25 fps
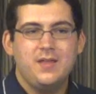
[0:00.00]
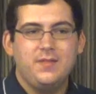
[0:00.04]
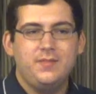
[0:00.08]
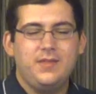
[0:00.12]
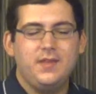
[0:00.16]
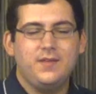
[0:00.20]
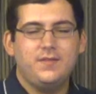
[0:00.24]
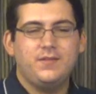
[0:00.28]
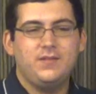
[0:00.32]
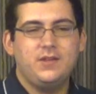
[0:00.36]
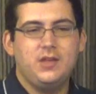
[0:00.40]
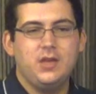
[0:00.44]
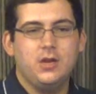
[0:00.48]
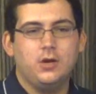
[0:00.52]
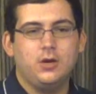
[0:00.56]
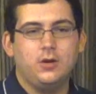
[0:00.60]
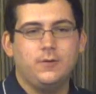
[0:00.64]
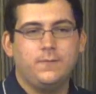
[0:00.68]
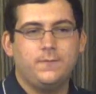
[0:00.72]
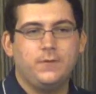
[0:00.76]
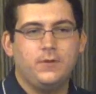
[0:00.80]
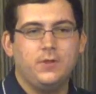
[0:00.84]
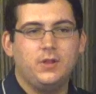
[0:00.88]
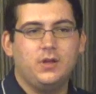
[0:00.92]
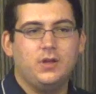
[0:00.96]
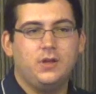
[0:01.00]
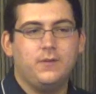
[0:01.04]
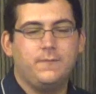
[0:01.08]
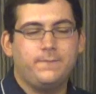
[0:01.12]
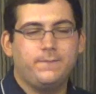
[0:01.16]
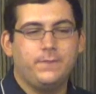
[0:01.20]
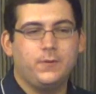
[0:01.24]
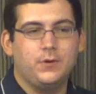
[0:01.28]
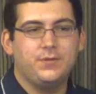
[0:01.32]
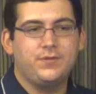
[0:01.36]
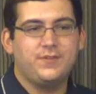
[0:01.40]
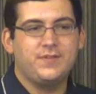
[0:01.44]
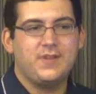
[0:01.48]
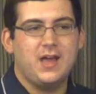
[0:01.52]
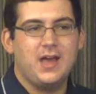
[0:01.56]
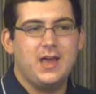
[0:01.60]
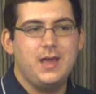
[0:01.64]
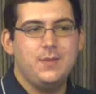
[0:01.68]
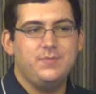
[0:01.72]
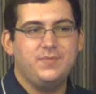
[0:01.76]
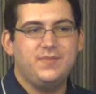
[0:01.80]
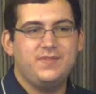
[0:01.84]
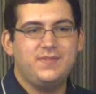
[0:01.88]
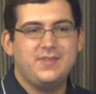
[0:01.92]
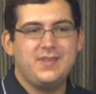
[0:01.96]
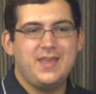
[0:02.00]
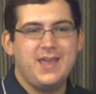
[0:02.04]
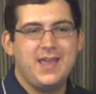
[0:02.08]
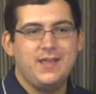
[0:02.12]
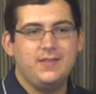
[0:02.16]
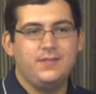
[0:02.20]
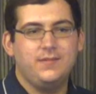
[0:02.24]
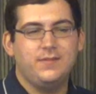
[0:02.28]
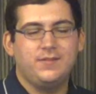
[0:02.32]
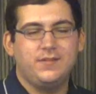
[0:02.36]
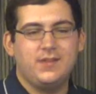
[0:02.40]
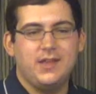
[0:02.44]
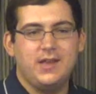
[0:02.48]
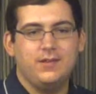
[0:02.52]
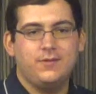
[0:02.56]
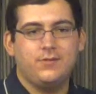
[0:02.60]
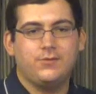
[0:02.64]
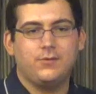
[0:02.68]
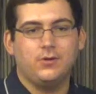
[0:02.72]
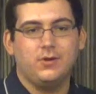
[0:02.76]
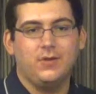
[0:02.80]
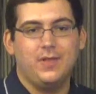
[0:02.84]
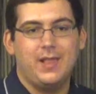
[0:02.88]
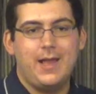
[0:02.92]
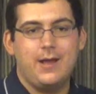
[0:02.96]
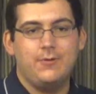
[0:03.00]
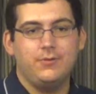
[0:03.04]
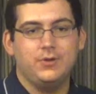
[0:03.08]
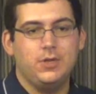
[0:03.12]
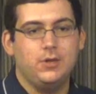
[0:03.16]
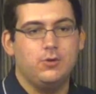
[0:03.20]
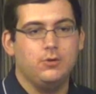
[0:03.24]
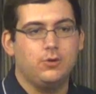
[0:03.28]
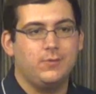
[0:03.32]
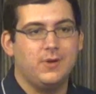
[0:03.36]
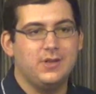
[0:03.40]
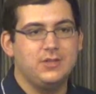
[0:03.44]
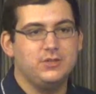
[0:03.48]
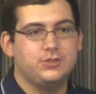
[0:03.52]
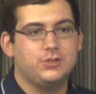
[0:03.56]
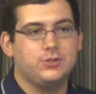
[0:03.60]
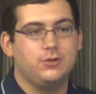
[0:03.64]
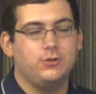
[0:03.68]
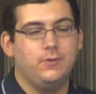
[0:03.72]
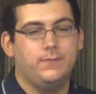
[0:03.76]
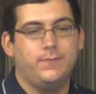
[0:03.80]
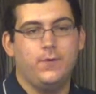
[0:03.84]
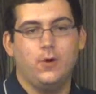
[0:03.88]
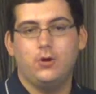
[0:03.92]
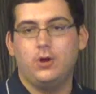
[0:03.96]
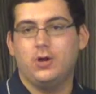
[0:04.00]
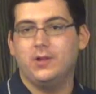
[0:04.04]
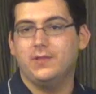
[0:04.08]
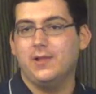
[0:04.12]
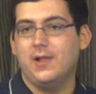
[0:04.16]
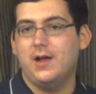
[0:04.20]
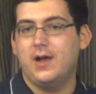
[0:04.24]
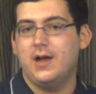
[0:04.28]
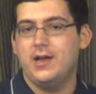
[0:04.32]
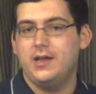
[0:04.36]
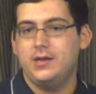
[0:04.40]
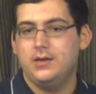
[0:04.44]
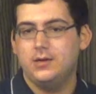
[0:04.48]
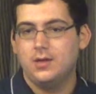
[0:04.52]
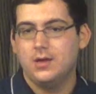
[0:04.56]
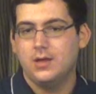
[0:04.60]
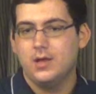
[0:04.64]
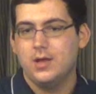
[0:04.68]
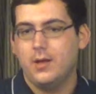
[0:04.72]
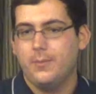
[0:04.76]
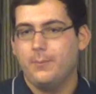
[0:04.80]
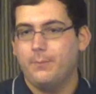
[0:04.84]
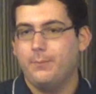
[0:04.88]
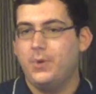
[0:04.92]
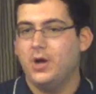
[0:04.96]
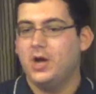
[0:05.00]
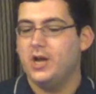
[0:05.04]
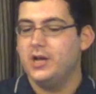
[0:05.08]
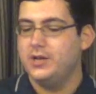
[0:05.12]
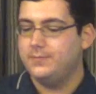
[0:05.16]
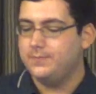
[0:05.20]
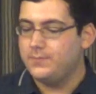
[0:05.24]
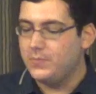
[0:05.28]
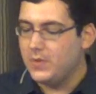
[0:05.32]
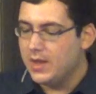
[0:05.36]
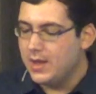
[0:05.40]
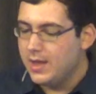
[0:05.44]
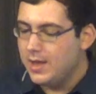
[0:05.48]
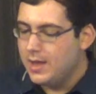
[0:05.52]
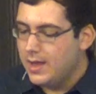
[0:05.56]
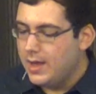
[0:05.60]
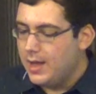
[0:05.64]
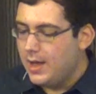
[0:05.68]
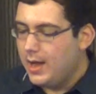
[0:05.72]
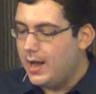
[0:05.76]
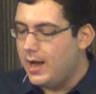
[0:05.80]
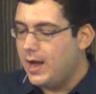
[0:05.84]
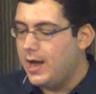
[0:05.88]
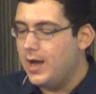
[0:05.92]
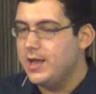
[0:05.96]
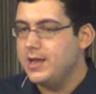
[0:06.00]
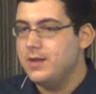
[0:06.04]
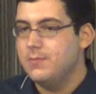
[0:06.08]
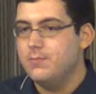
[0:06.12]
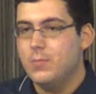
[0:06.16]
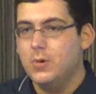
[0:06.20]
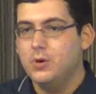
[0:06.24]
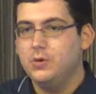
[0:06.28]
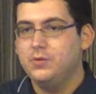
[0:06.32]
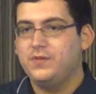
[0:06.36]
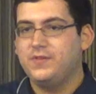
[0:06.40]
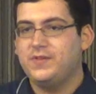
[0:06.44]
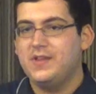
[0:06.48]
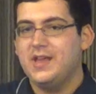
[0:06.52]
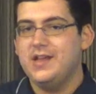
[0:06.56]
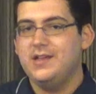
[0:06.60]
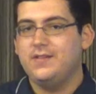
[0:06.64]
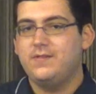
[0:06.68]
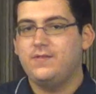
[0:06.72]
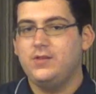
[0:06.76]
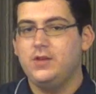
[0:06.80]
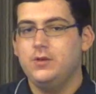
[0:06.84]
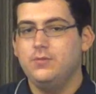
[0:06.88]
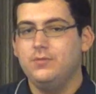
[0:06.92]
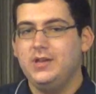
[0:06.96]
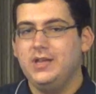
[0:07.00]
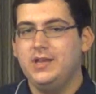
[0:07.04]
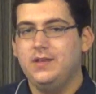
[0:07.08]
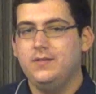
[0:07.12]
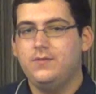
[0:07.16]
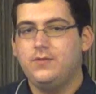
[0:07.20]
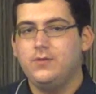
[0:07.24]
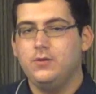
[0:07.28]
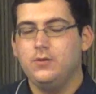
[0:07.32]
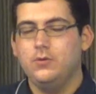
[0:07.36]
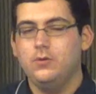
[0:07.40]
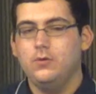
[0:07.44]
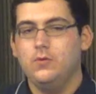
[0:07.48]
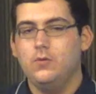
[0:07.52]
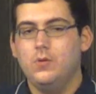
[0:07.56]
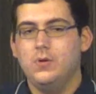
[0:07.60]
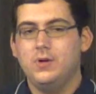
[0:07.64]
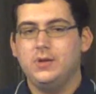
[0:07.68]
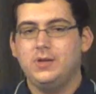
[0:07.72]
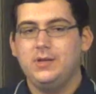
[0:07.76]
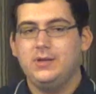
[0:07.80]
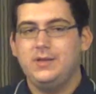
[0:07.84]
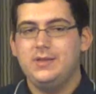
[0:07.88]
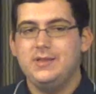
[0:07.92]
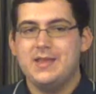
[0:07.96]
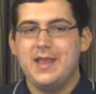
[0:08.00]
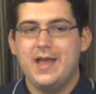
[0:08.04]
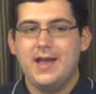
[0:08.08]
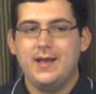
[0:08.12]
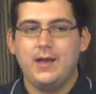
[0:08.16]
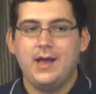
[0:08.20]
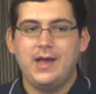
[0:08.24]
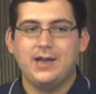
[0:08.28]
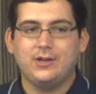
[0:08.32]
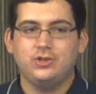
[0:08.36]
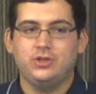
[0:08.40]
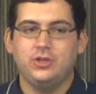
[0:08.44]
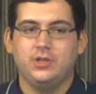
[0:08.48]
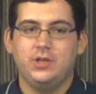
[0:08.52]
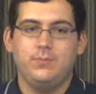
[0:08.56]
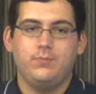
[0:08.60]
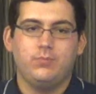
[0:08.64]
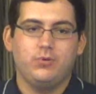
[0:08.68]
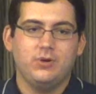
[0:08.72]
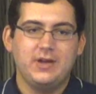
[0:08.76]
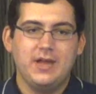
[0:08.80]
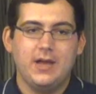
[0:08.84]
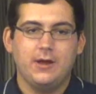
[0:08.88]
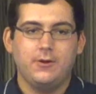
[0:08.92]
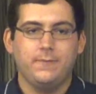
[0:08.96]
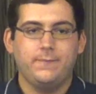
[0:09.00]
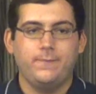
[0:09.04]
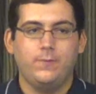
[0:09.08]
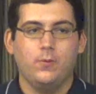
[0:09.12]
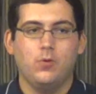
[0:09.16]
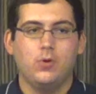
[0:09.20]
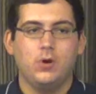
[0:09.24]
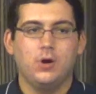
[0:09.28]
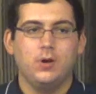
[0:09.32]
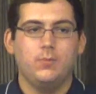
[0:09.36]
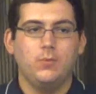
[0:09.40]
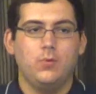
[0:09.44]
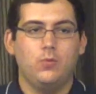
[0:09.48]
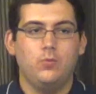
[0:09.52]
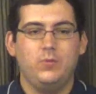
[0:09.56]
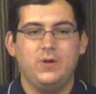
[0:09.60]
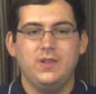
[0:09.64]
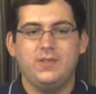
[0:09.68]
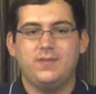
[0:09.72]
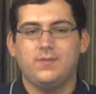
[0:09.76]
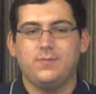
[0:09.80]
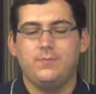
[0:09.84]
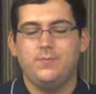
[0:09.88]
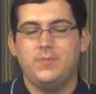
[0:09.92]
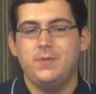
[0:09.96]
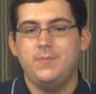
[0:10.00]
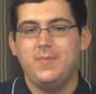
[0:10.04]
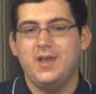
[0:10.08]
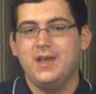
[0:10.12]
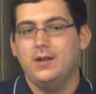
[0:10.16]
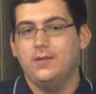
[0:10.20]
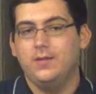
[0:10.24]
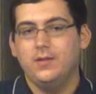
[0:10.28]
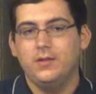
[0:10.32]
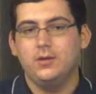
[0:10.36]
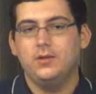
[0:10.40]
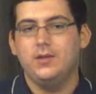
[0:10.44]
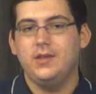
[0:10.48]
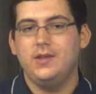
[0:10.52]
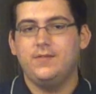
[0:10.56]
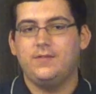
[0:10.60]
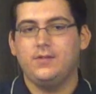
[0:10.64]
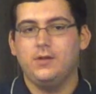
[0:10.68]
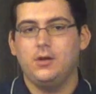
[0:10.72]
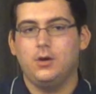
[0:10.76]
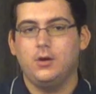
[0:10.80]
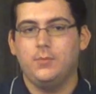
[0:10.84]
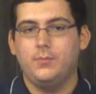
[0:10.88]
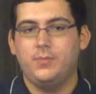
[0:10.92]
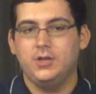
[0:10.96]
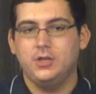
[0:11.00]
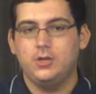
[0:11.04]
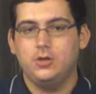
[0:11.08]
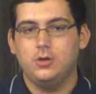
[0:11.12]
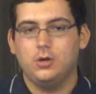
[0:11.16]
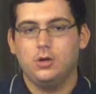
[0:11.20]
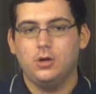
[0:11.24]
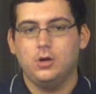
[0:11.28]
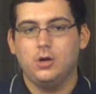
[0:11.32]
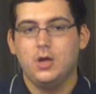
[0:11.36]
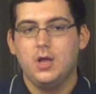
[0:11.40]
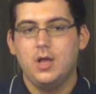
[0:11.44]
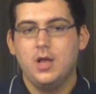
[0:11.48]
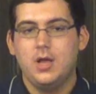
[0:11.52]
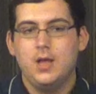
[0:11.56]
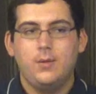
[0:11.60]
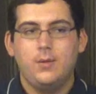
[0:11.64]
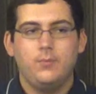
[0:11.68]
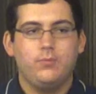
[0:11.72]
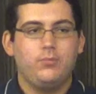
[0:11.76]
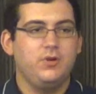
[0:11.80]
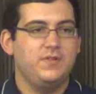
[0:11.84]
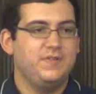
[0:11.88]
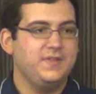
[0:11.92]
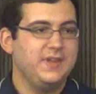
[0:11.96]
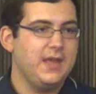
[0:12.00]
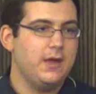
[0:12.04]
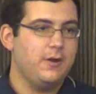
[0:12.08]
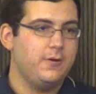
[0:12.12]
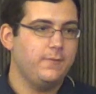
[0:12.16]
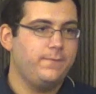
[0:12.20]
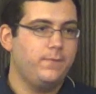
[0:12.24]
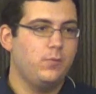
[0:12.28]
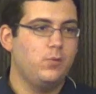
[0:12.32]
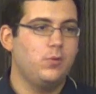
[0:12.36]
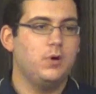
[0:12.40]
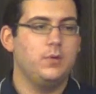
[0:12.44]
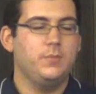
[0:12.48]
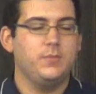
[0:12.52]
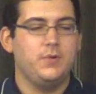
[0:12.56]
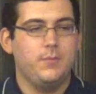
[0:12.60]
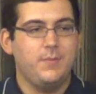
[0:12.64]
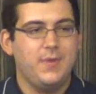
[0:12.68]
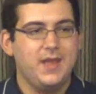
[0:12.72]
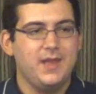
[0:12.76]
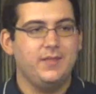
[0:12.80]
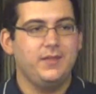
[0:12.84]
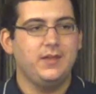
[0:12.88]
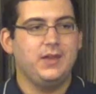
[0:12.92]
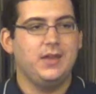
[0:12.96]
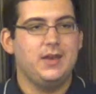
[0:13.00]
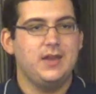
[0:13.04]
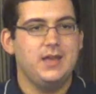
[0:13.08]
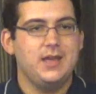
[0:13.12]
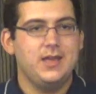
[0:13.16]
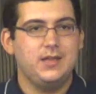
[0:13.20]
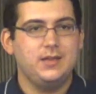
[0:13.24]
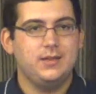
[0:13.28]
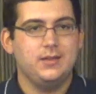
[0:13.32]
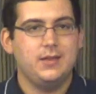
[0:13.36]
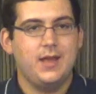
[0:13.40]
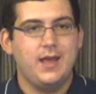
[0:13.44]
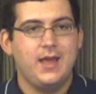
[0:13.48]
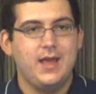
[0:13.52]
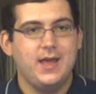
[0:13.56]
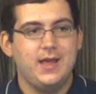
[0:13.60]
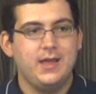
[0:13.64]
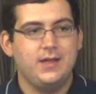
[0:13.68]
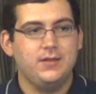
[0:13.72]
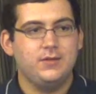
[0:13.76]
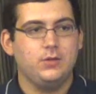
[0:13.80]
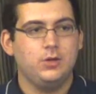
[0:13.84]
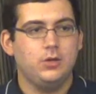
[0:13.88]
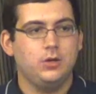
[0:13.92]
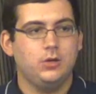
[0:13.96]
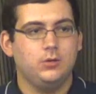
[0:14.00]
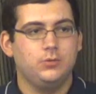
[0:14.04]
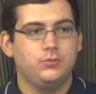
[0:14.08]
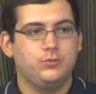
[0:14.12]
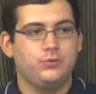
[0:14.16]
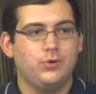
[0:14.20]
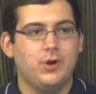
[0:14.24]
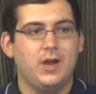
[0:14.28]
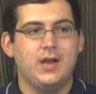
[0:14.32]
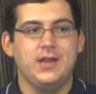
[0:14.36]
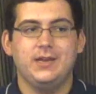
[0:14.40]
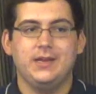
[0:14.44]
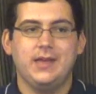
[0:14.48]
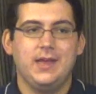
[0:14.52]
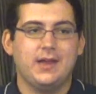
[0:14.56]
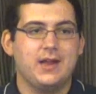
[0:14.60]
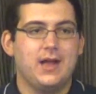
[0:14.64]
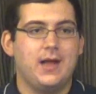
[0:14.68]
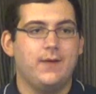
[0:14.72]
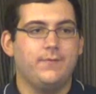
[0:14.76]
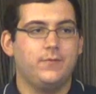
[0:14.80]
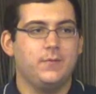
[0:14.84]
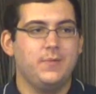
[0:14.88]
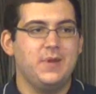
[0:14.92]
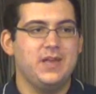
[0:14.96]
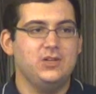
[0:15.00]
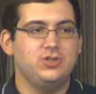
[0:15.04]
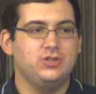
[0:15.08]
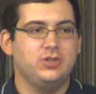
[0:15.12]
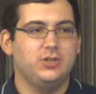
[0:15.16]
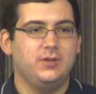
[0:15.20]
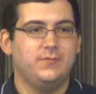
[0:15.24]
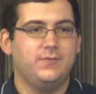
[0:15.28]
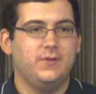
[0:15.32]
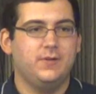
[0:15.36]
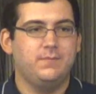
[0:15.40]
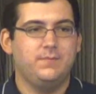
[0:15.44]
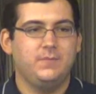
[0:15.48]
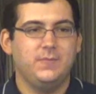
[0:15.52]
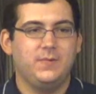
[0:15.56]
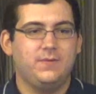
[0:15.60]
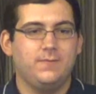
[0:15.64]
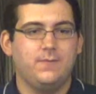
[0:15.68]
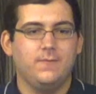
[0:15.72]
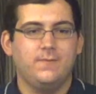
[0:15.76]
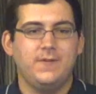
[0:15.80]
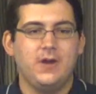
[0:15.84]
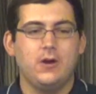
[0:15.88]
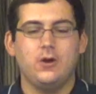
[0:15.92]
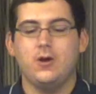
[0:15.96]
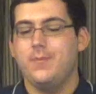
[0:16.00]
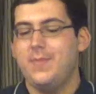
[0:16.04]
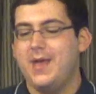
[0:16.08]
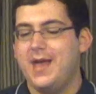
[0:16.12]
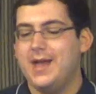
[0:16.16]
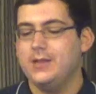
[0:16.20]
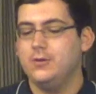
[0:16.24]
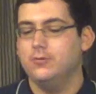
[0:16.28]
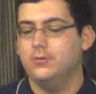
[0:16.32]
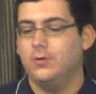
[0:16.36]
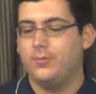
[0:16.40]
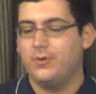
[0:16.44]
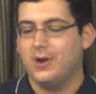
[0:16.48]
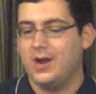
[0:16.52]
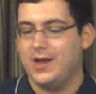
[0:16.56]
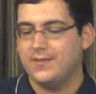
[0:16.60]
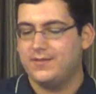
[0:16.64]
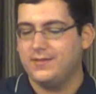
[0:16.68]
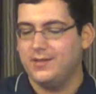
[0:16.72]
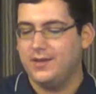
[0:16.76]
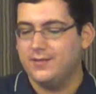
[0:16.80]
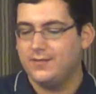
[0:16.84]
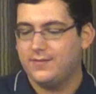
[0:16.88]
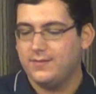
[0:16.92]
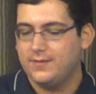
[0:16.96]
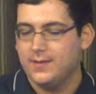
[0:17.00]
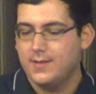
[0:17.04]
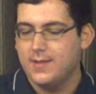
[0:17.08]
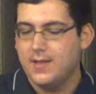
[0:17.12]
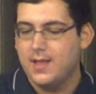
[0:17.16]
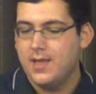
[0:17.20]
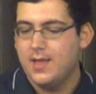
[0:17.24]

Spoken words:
This year, for the first time, 10 states are allowing you to register to vote online. But in most states, you need to actually print out a form. It's been made a little easier, but you're printing out a form, you're mailing it in, and you're trying to get confirmation of a very manual process.